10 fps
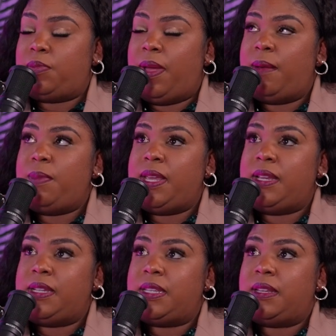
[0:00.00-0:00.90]
PEP
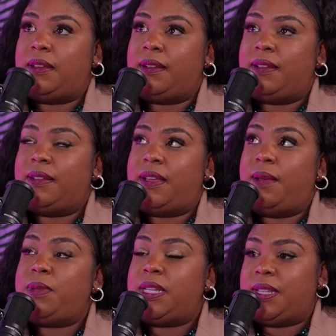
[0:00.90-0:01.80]
is
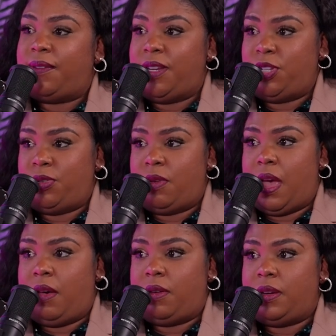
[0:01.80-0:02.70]
up to 72
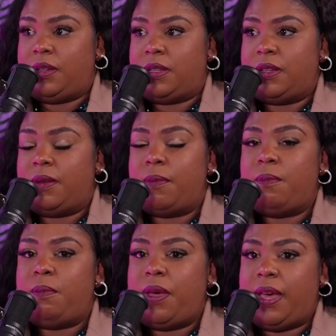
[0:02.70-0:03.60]
hours.
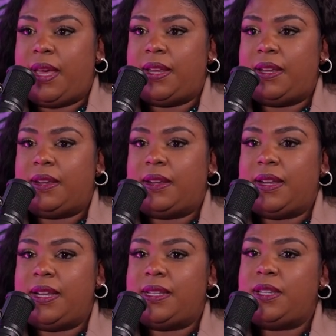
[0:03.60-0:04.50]
But,
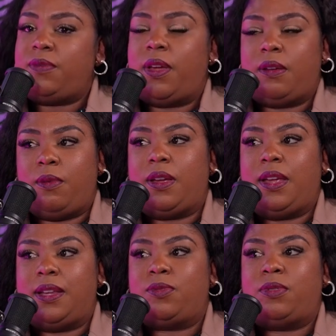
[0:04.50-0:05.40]
and this is where it
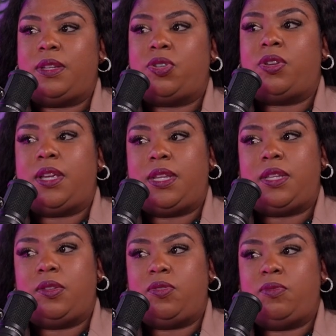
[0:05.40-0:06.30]
gets really tricky
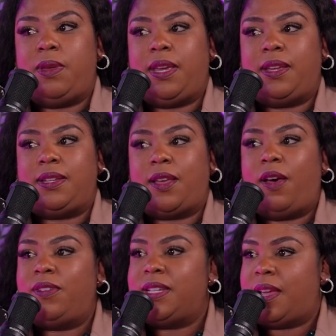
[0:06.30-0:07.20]
too, because
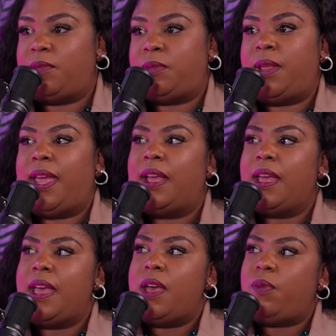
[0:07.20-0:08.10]
oftentimes I'm like,
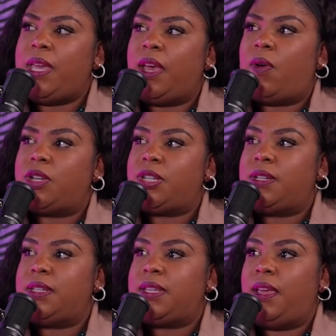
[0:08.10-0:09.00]
we get
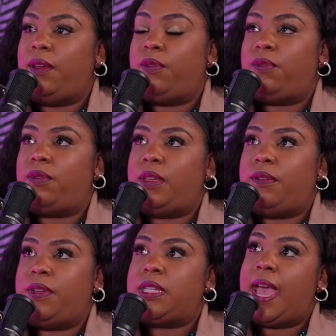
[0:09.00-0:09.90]
questions if
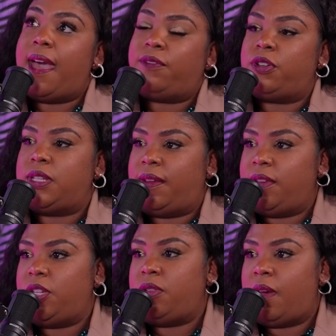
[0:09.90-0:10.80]
it's after
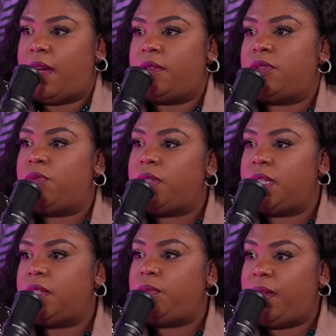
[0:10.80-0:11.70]
72 hours, will it
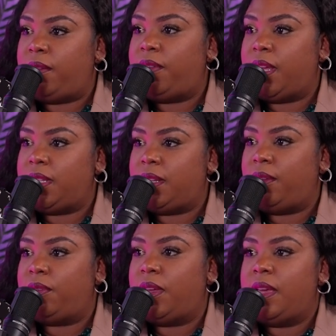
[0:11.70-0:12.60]
still be effective?